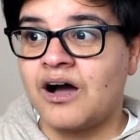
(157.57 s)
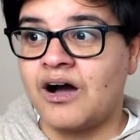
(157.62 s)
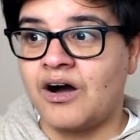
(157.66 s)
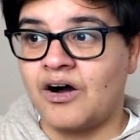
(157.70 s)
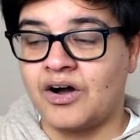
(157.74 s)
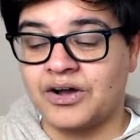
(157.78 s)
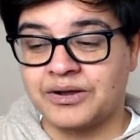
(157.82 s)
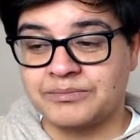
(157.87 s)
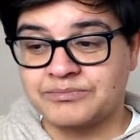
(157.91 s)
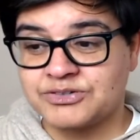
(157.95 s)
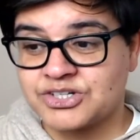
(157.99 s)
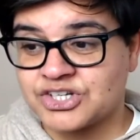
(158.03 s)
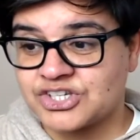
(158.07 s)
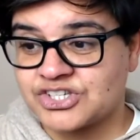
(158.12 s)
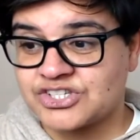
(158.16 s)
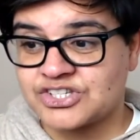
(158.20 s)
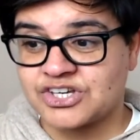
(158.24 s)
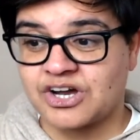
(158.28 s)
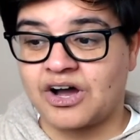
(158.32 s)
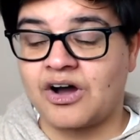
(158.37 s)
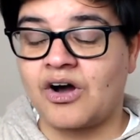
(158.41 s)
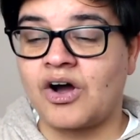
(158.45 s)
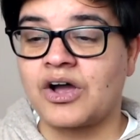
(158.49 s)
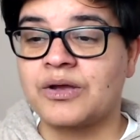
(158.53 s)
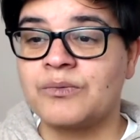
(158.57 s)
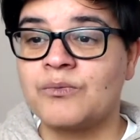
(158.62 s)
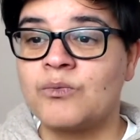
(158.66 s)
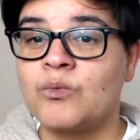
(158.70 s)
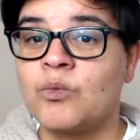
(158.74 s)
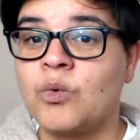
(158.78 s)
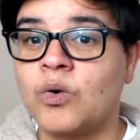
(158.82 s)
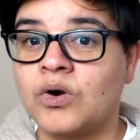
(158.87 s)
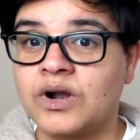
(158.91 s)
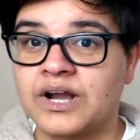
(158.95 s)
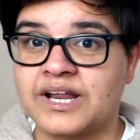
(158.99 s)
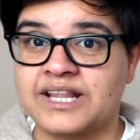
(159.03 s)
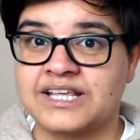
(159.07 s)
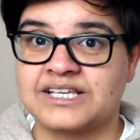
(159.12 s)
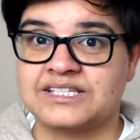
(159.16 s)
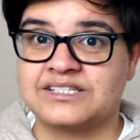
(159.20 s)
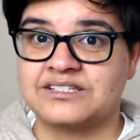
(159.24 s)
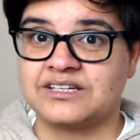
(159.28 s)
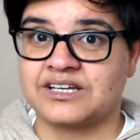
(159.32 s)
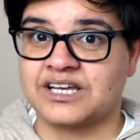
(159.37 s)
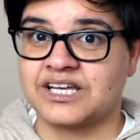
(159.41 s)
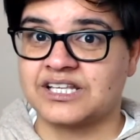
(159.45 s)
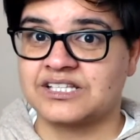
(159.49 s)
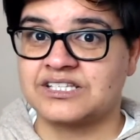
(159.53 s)
I want this
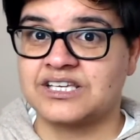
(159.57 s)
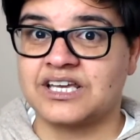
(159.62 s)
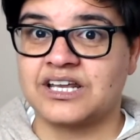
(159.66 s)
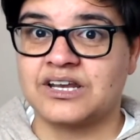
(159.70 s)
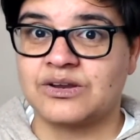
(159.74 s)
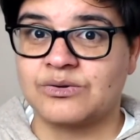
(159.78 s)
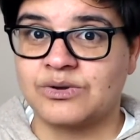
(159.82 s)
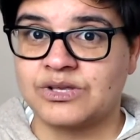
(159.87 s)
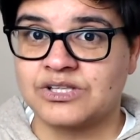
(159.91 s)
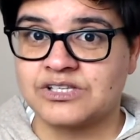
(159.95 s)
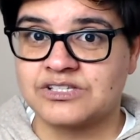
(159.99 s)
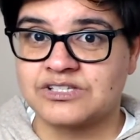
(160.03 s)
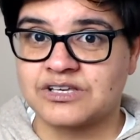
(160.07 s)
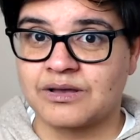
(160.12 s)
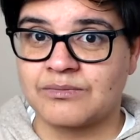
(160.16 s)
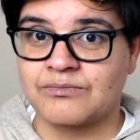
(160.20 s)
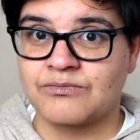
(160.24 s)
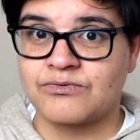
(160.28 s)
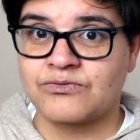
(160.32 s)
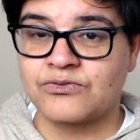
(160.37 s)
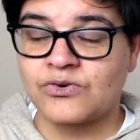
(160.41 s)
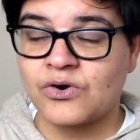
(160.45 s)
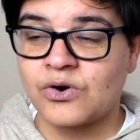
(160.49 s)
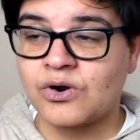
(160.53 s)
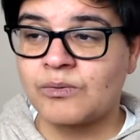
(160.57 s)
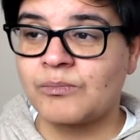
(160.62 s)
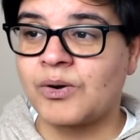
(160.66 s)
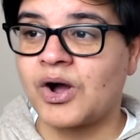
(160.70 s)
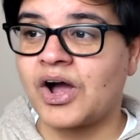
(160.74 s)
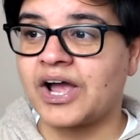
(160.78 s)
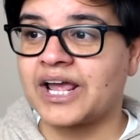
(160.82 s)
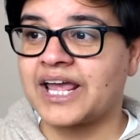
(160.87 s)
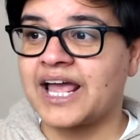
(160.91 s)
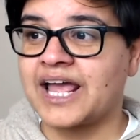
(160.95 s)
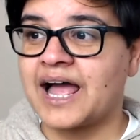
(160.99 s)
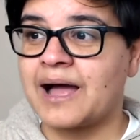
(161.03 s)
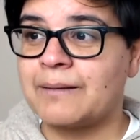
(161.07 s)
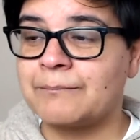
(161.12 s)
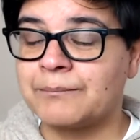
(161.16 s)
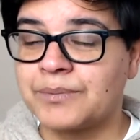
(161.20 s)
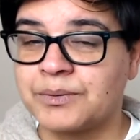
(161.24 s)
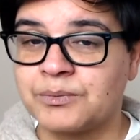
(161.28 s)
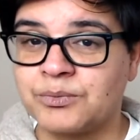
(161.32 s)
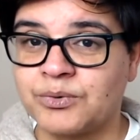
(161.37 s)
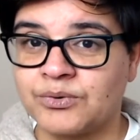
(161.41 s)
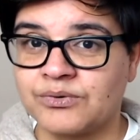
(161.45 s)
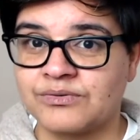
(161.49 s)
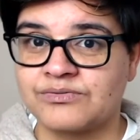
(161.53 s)
to continue in some form. I can't be
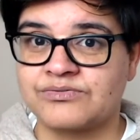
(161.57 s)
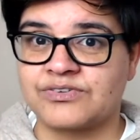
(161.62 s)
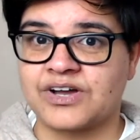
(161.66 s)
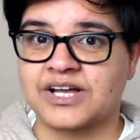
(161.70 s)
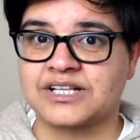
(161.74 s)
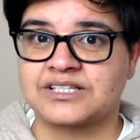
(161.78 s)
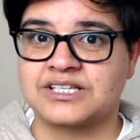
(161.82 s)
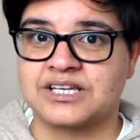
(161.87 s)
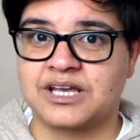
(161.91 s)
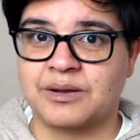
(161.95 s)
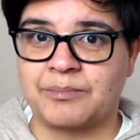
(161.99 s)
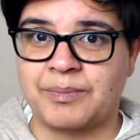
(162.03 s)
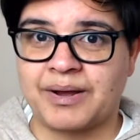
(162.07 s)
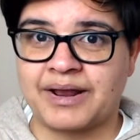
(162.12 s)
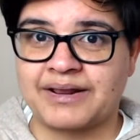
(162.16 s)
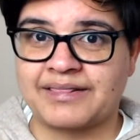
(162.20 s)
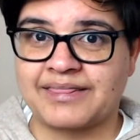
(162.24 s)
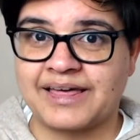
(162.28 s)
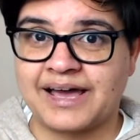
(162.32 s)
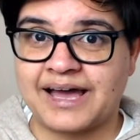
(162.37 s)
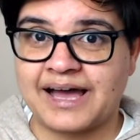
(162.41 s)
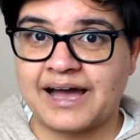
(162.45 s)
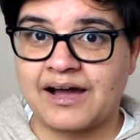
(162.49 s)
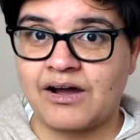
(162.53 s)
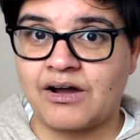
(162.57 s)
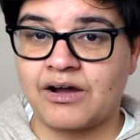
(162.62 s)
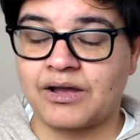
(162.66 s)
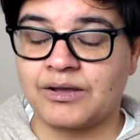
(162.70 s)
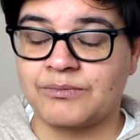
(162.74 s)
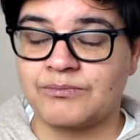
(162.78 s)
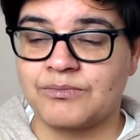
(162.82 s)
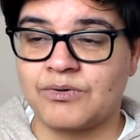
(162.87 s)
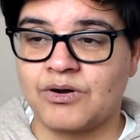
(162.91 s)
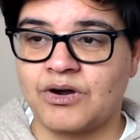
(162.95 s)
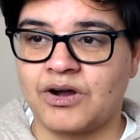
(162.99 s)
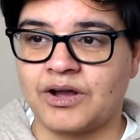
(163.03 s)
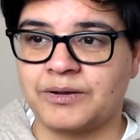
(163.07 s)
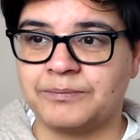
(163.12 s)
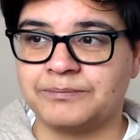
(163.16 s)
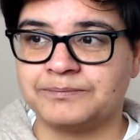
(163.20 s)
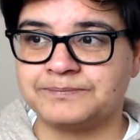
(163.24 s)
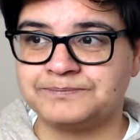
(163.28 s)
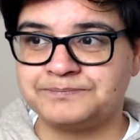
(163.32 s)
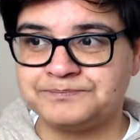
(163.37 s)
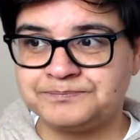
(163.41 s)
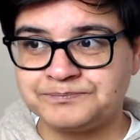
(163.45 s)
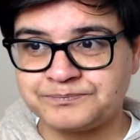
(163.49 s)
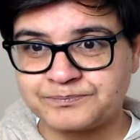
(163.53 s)
more emphatic about that.
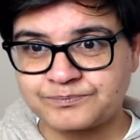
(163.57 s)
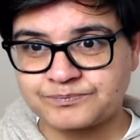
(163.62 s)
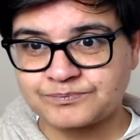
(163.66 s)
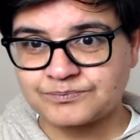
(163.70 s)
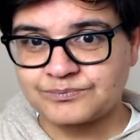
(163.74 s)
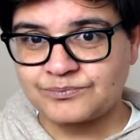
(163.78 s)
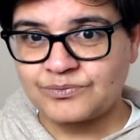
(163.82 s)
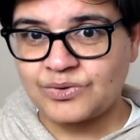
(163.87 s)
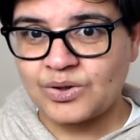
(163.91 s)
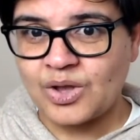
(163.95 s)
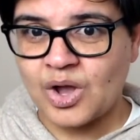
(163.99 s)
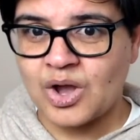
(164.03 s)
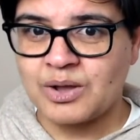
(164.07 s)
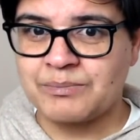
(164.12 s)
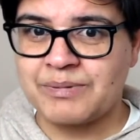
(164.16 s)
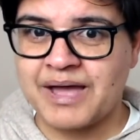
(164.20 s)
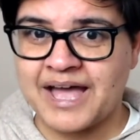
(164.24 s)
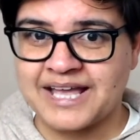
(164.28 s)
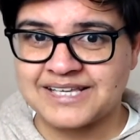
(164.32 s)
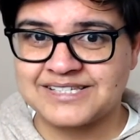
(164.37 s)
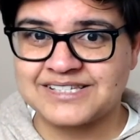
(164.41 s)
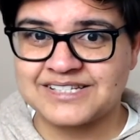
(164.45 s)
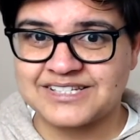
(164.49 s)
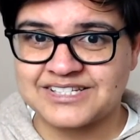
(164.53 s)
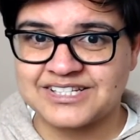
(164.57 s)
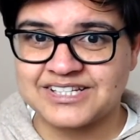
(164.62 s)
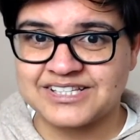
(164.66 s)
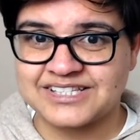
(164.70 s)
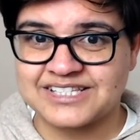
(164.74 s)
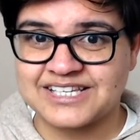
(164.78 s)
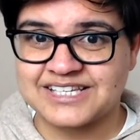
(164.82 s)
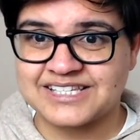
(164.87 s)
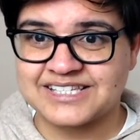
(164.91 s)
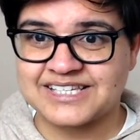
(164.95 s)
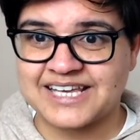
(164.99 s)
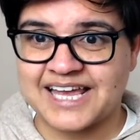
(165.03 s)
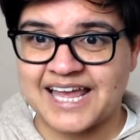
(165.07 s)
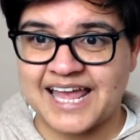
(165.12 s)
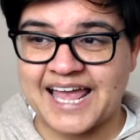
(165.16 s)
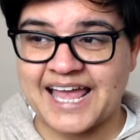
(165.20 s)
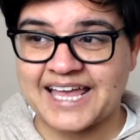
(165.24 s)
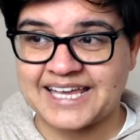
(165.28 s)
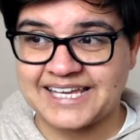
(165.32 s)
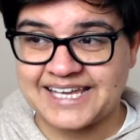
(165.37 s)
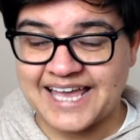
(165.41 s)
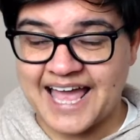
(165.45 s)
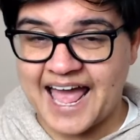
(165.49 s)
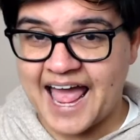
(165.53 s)
I'm hesitant to say
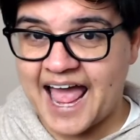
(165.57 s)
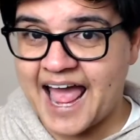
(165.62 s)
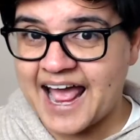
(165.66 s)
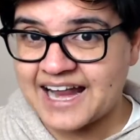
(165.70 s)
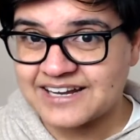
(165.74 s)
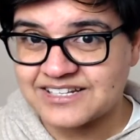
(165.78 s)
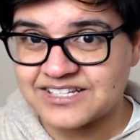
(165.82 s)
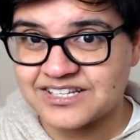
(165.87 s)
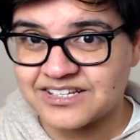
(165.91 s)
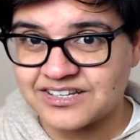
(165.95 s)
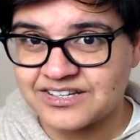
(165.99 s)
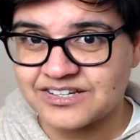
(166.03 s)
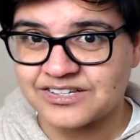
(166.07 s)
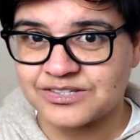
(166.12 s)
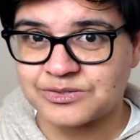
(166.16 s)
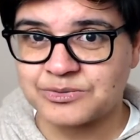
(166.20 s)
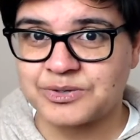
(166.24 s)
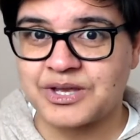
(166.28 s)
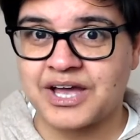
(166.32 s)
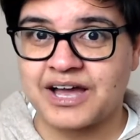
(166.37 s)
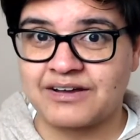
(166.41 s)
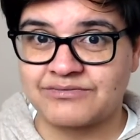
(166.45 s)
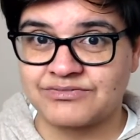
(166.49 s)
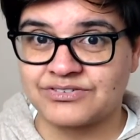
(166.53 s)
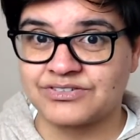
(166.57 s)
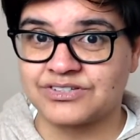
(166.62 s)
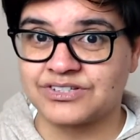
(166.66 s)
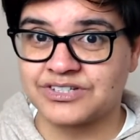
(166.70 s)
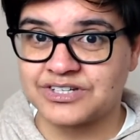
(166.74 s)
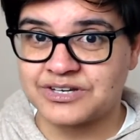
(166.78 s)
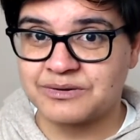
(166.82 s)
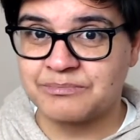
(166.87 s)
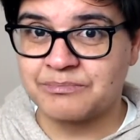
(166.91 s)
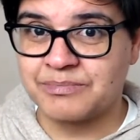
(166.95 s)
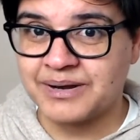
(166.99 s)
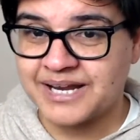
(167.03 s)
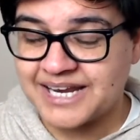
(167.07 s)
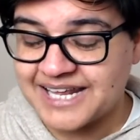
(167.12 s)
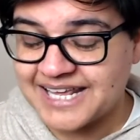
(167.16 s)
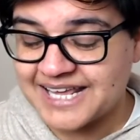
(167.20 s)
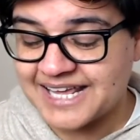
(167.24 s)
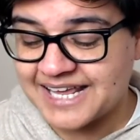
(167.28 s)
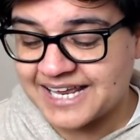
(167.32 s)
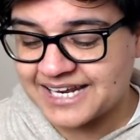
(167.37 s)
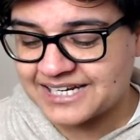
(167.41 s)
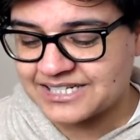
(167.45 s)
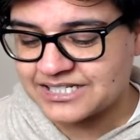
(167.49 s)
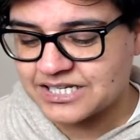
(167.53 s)
it yet because we haven't
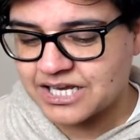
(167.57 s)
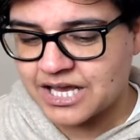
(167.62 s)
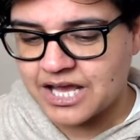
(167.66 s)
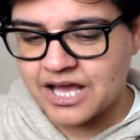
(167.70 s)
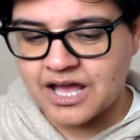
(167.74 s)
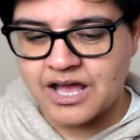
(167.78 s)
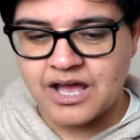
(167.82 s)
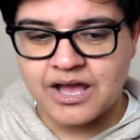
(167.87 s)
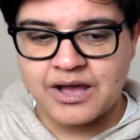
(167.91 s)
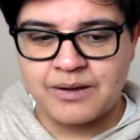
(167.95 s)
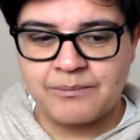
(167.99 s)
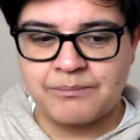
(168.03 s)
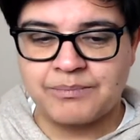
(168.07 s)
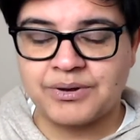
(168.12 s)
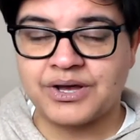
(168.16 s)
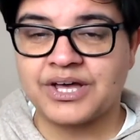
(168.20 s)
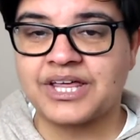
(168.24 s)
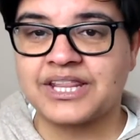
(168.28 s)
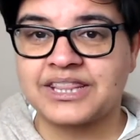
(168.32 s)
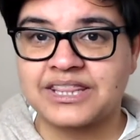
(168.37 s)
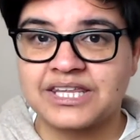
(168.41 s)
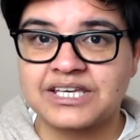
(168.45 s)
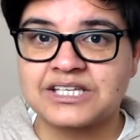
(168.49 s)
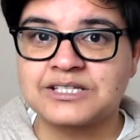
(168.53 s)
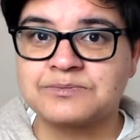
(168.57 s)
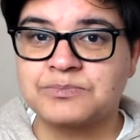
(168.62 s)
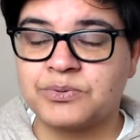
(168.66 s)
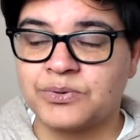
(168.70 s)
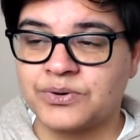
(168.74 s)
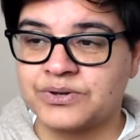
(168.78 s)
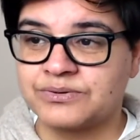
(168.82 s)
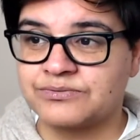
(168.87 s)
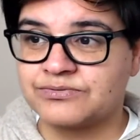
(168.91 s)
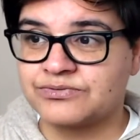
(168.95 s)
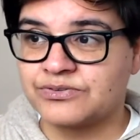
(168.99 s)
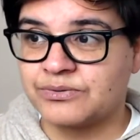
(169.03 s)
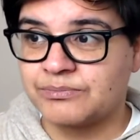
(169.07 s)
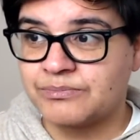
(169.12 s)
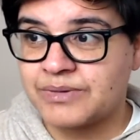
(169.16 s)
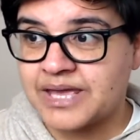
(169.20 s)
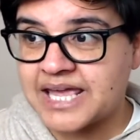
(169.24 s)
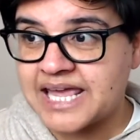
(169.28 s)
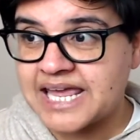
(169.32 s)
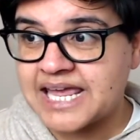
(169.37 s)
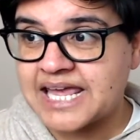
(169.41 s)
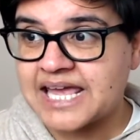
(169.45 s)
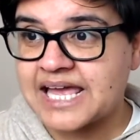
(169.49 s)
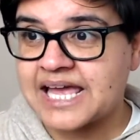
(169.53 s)
completed, but at this point for
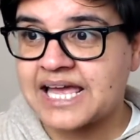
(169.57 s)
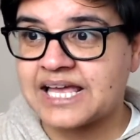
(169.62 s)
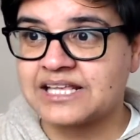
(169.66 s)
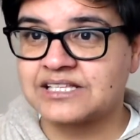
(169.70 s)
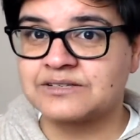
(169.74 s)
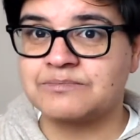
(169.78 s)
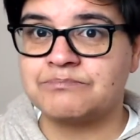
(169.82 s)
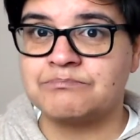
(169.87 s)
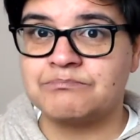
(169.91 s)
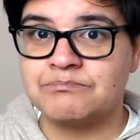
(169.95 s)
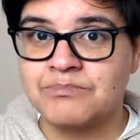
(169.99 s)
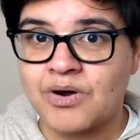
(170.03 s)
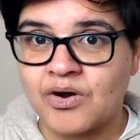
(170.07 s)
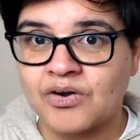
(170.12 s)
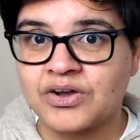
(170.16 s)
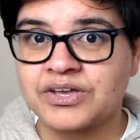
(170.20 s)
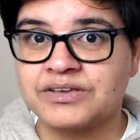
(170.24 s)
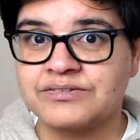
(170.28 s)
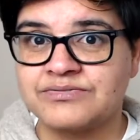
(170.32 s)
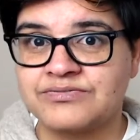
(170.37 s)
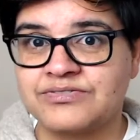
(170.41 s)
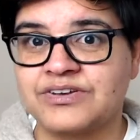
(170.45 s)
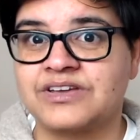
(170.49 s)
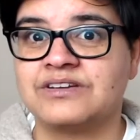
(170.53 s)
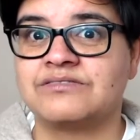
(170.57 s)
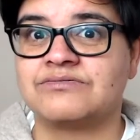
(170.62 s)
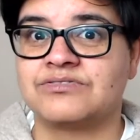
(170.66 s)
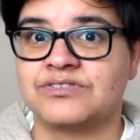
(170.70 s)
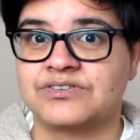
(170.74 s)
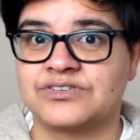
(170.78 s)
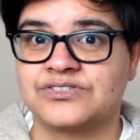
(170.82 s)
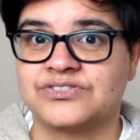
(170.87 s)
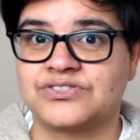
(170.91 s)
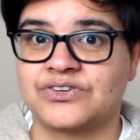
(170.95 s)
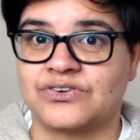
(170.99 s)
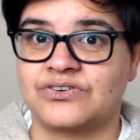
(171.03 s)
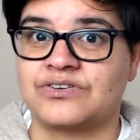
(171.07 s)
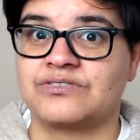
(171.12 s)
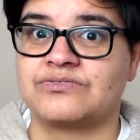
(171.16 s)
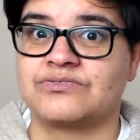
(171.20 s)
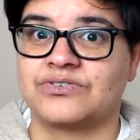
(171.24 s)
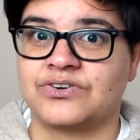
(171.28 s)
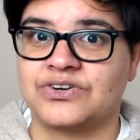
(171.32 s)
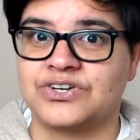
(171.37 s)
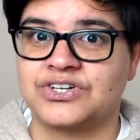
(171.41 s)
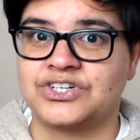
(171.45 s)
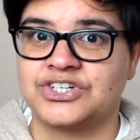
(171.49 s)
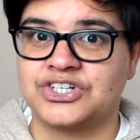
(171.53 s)
me, it's my favorite
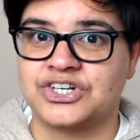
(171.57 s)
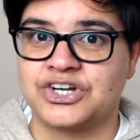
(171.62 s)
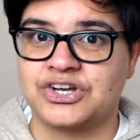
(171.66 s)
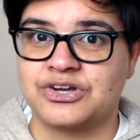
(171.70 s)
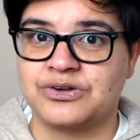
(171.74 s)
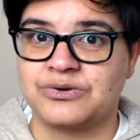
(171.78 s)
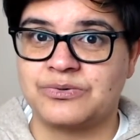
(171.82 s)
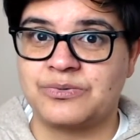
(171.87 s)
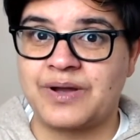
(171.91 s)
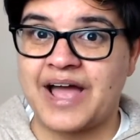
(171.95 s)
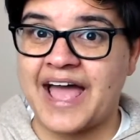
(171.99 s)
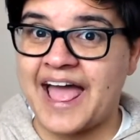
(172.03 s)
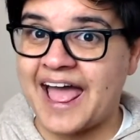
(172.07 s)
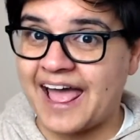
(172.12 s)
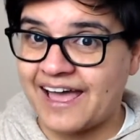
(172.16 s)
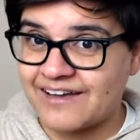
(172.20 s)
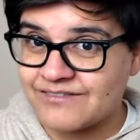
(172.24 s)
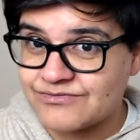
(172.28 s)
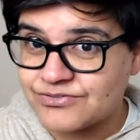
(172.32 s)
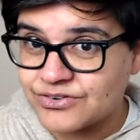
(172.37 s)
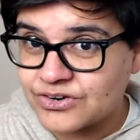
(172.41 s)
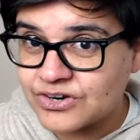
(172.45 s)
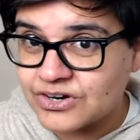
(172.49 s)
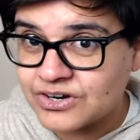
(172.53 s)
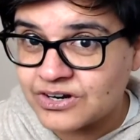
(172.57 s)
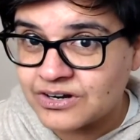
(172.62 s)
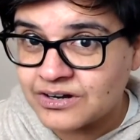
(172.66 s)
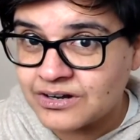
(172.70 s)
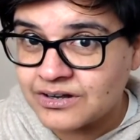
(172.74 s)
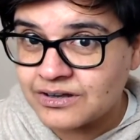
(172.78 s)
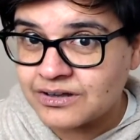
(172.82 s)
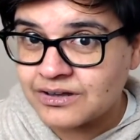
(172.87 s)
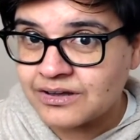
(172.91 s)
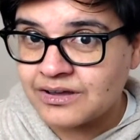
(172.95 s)
sci-fi show ever.